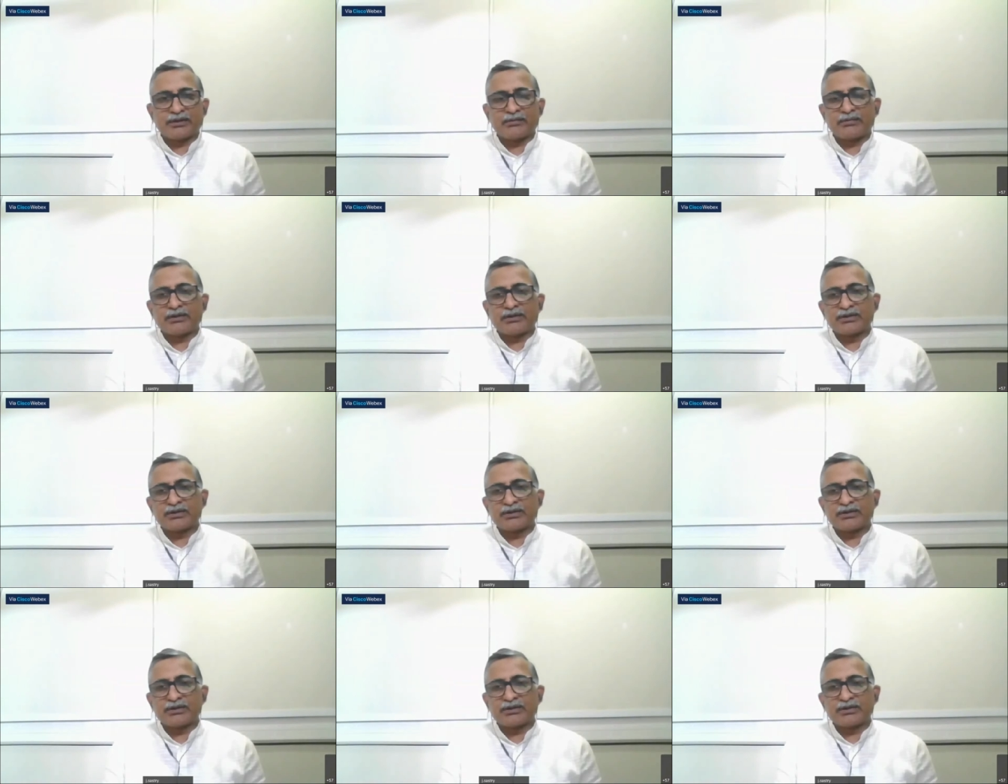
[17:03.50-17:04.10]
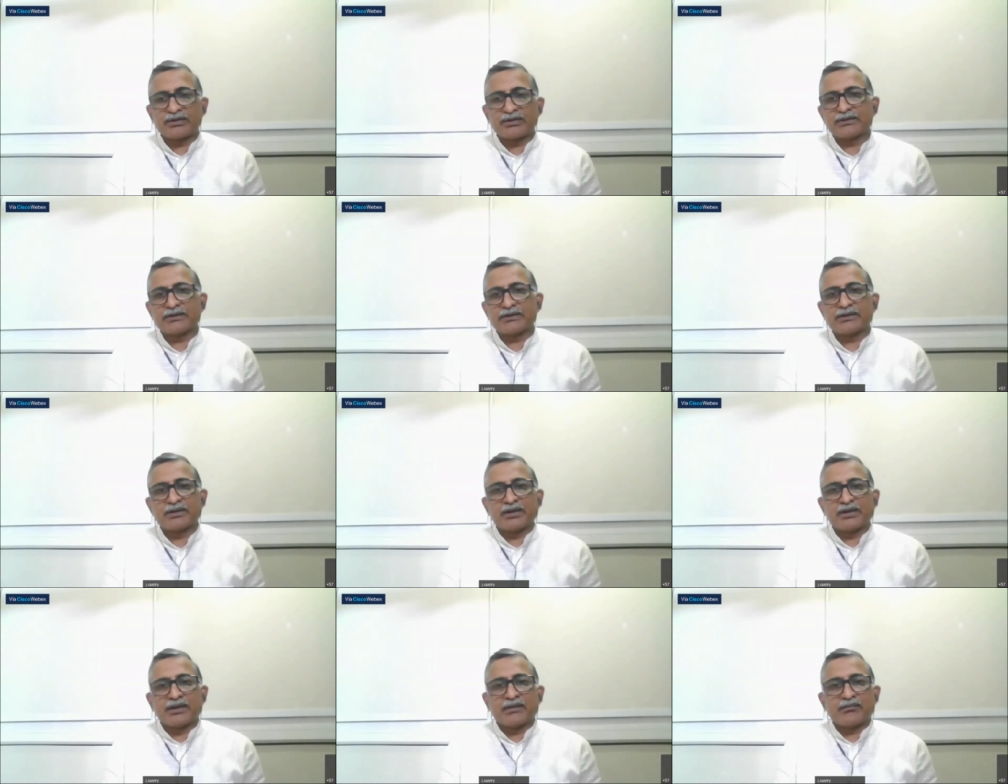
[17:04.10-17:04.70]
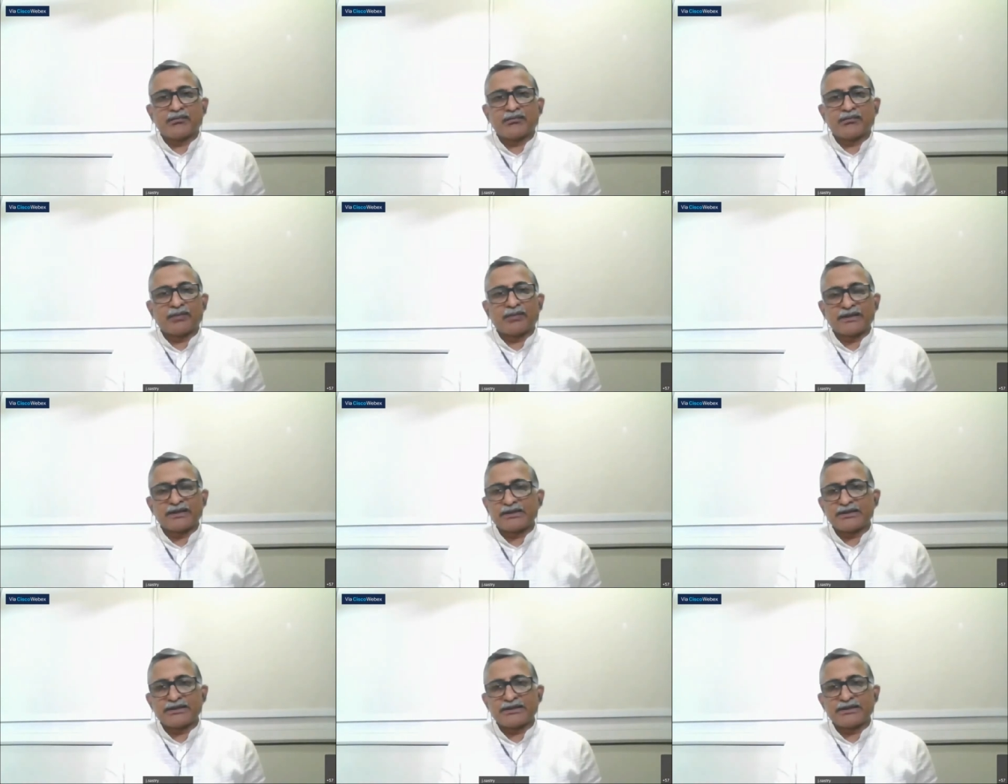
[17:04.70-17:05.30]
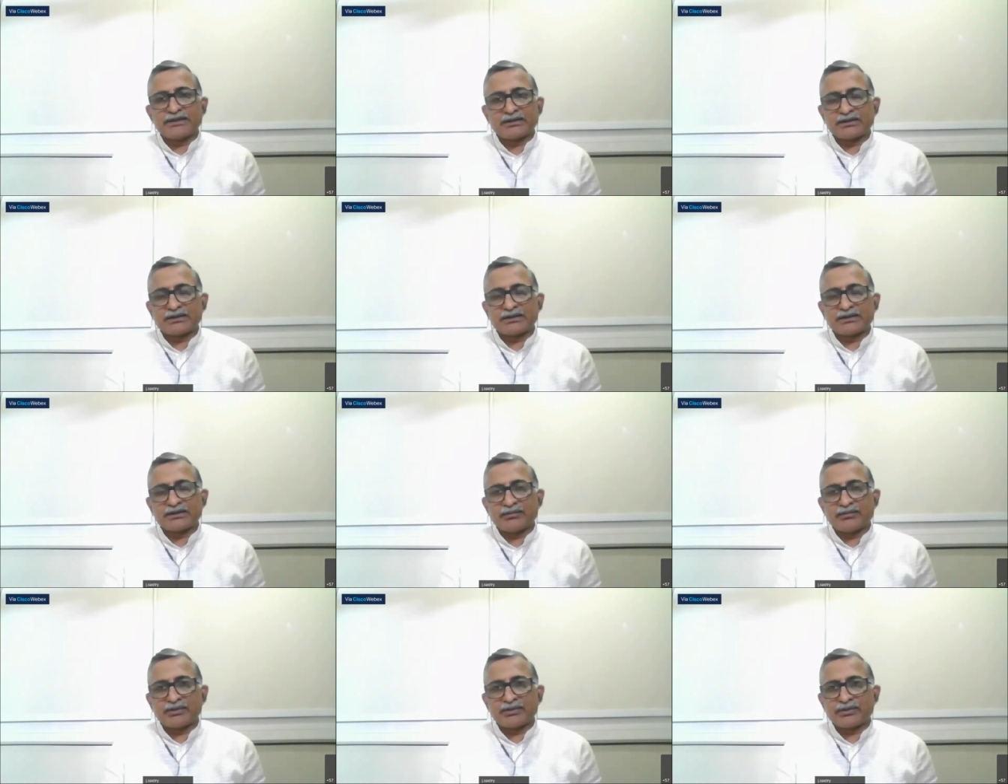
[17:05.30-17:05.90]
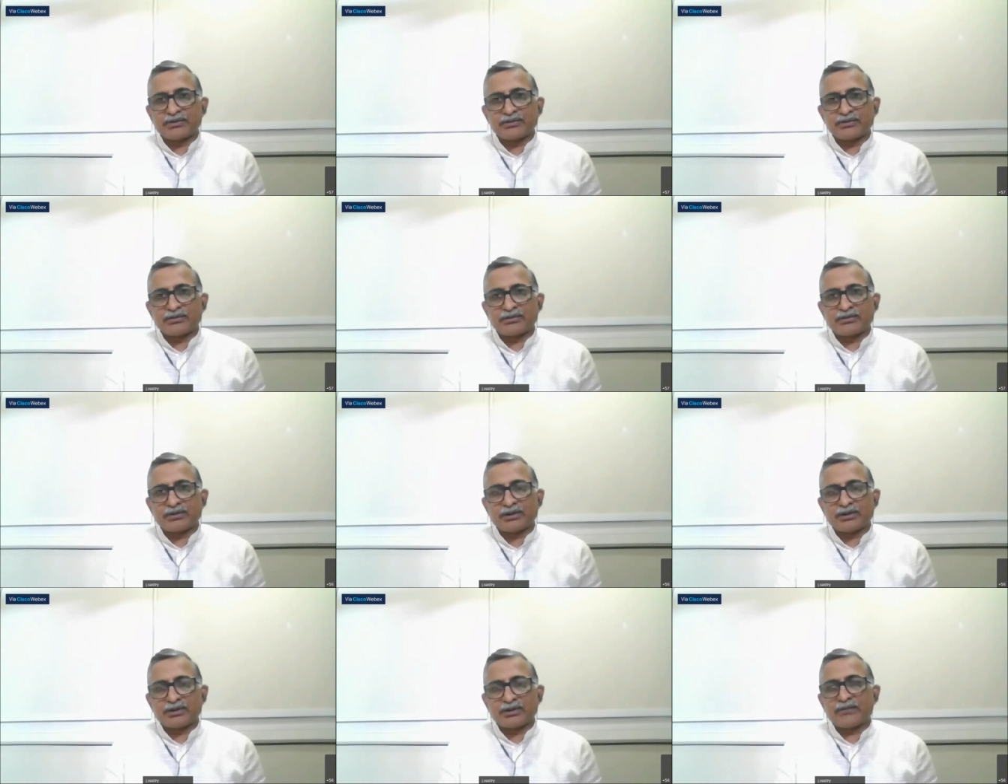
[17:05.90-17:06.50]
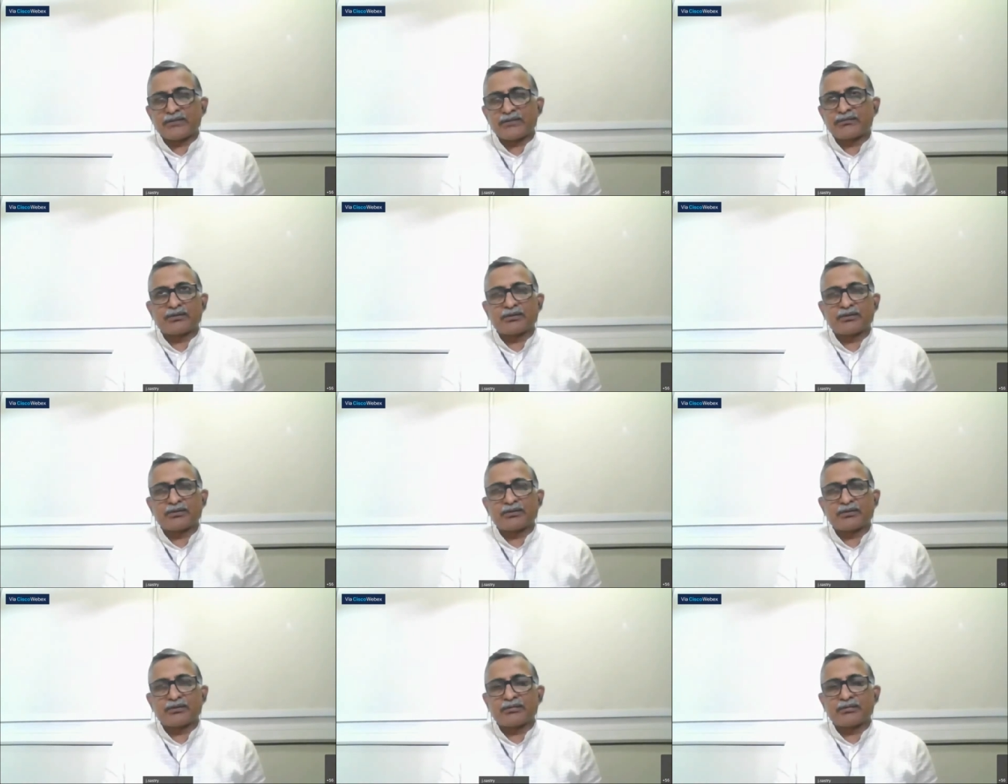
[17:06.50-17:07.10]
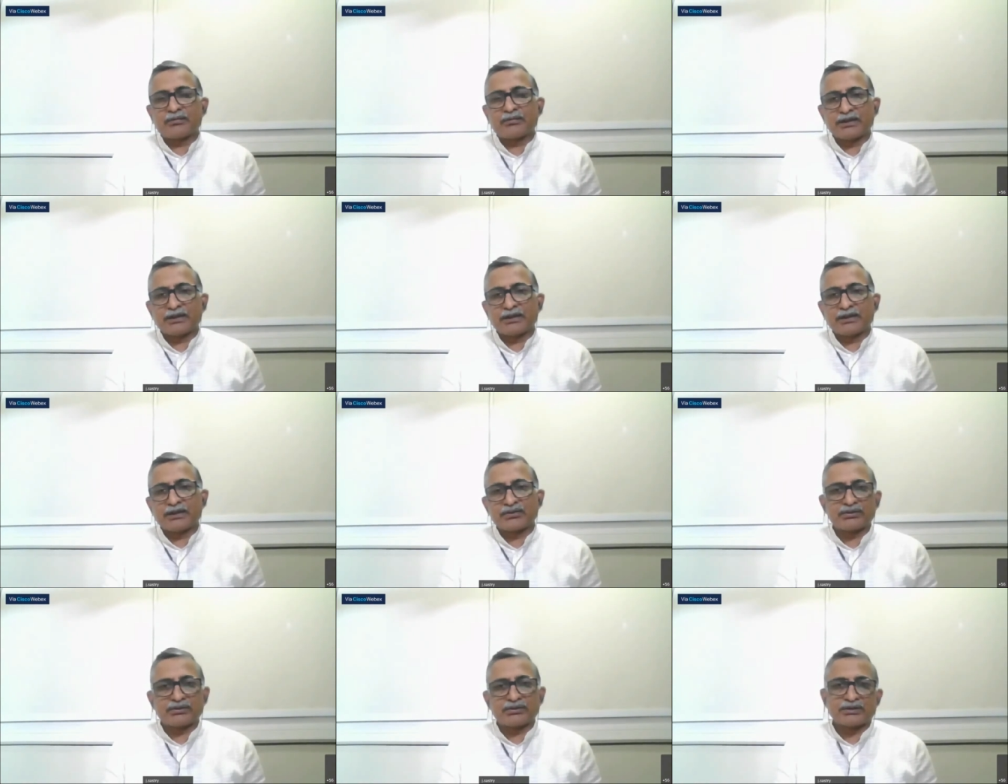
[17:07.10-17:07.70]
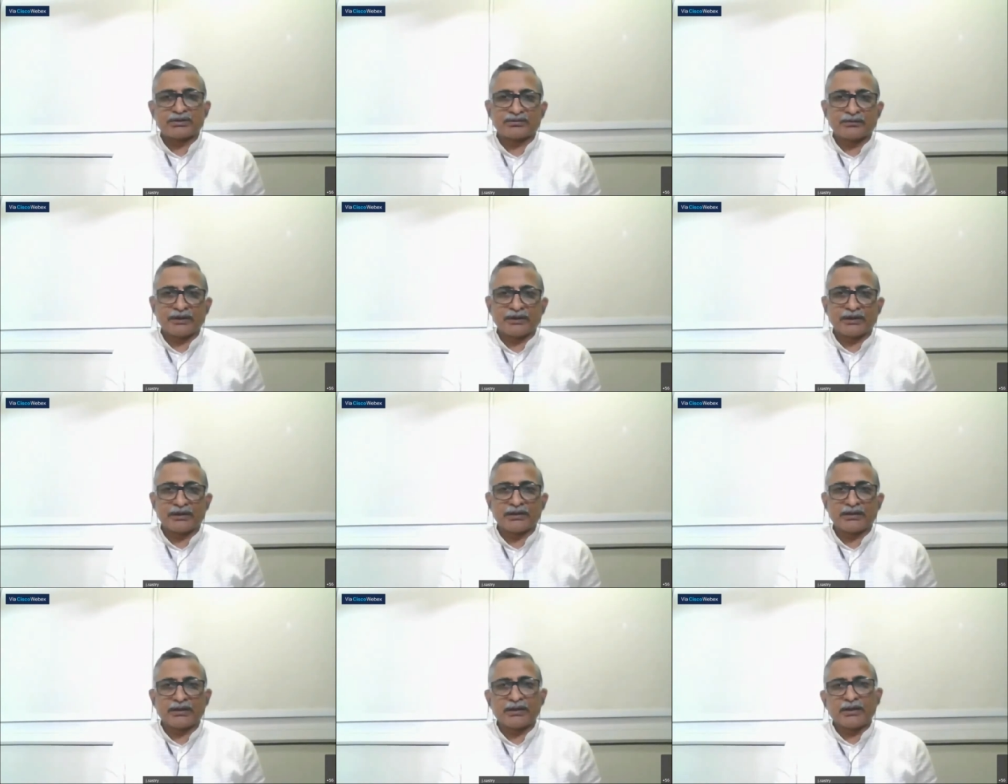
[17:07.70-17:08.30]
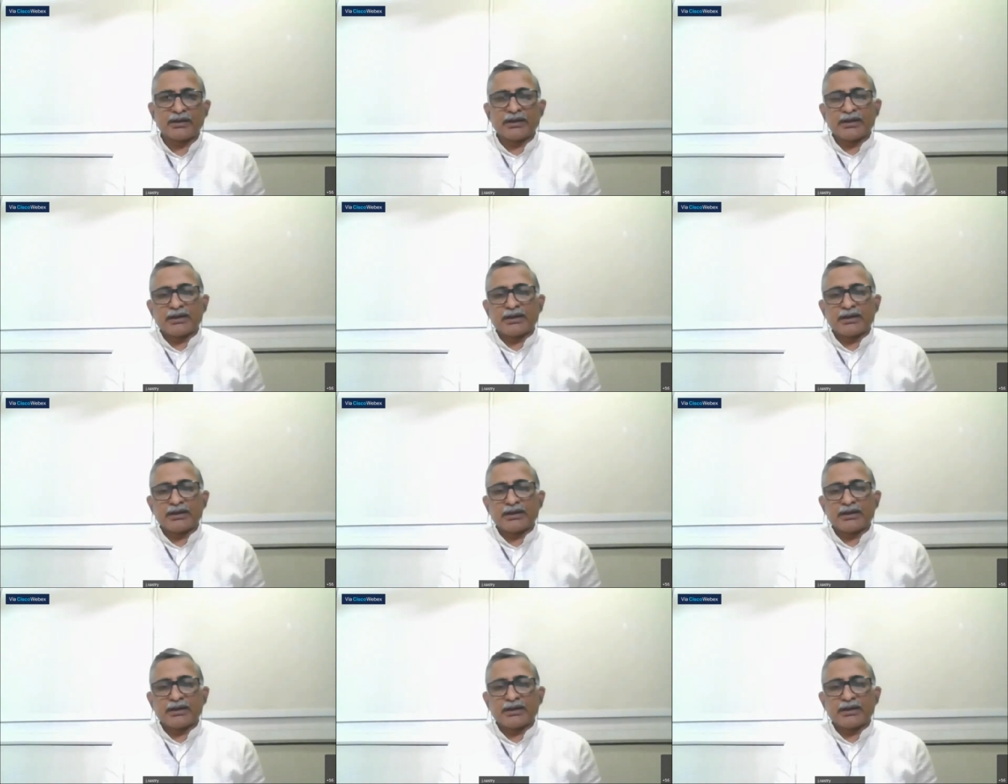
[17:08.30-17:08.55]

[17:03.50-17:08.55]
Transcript: going to be a challenge, my sincere submission to all of you will there are sources where